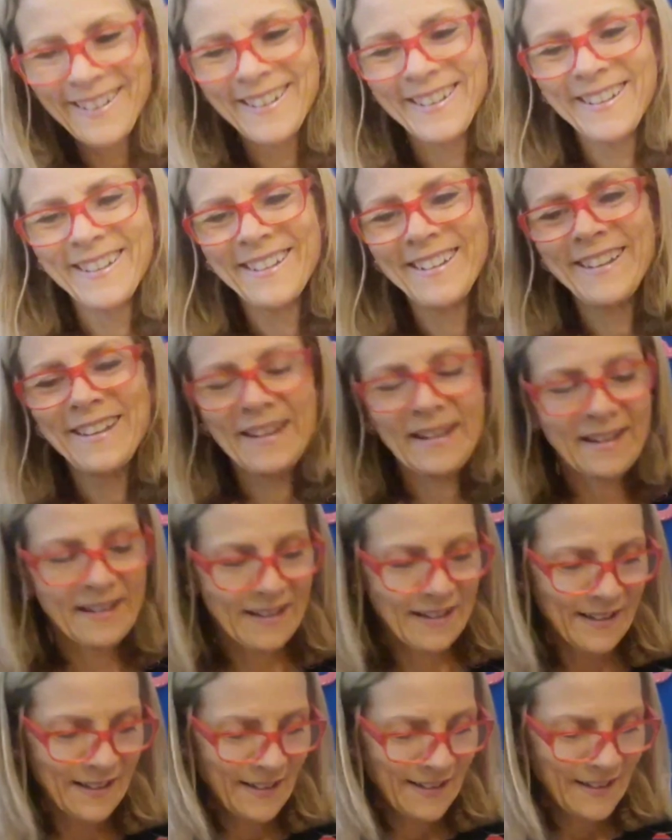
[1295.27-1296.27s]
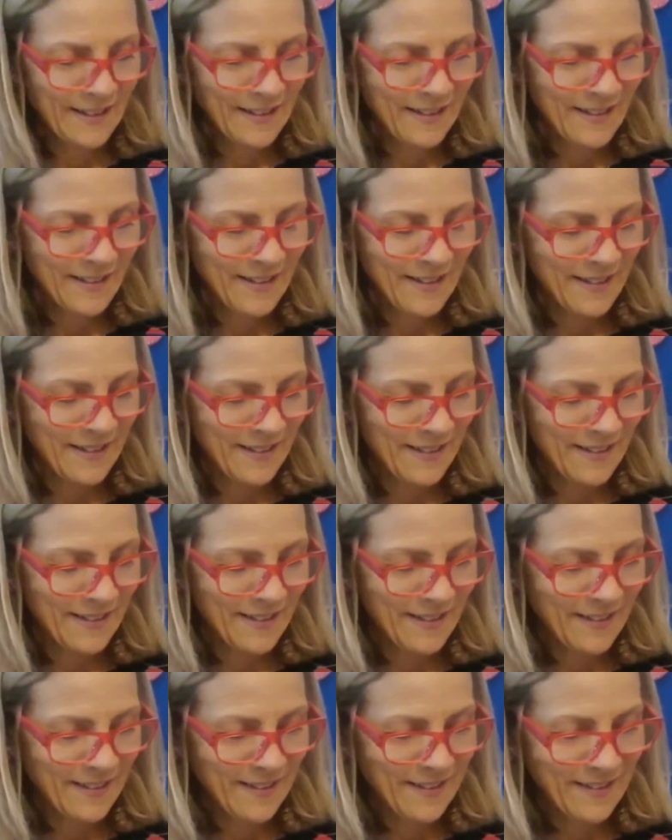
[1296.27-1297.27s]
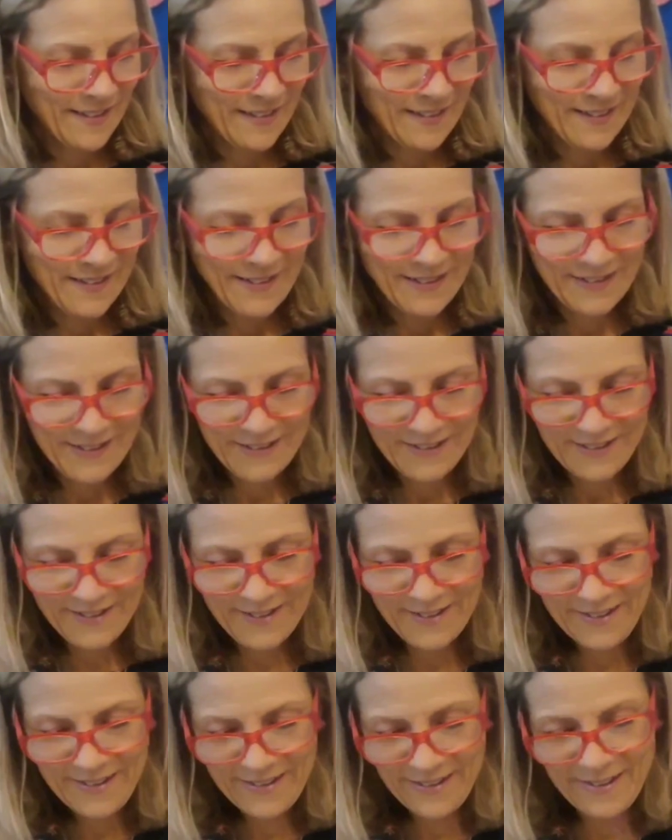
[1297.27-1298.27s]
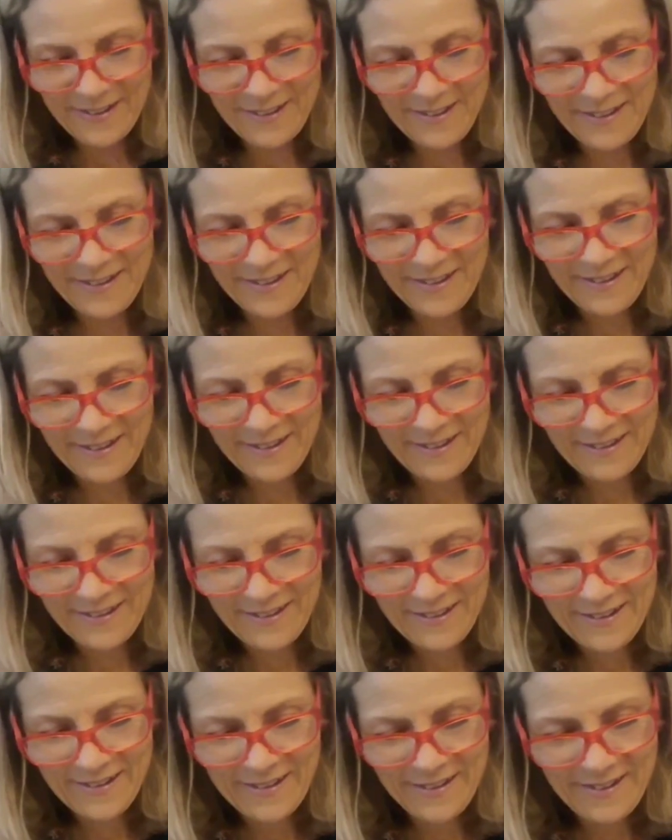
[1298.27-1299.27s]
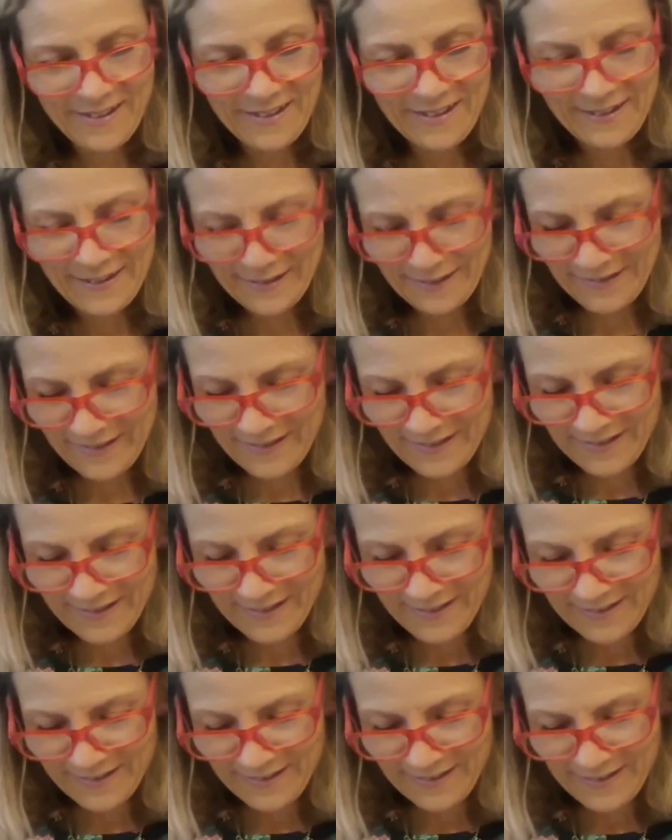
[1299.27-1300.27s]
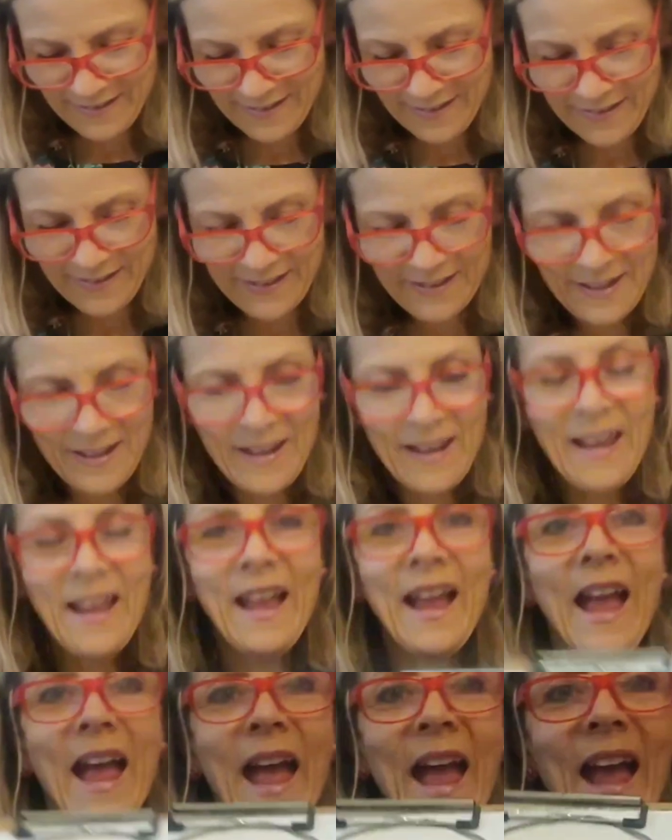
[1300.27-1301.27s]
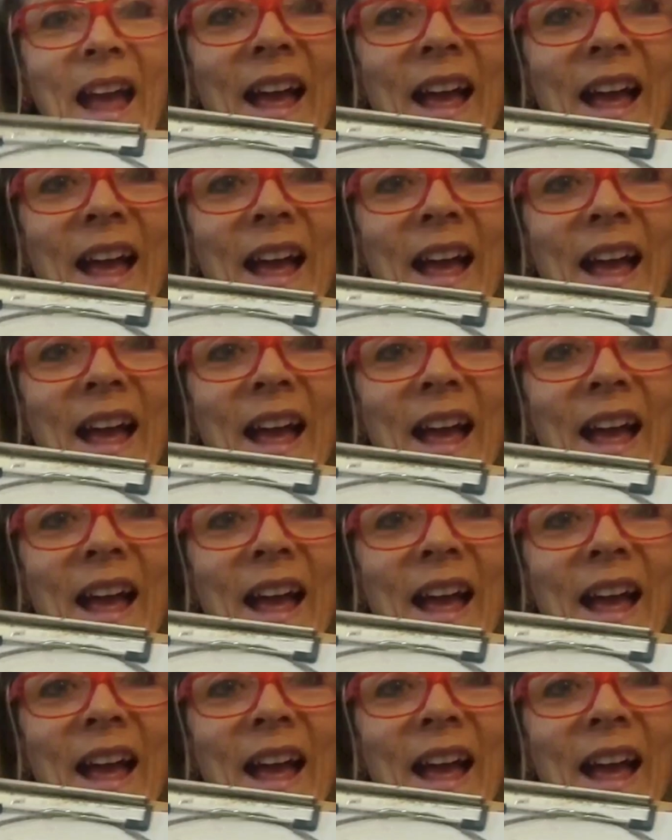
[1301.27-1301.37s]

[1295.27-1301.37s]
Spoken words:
[no speech]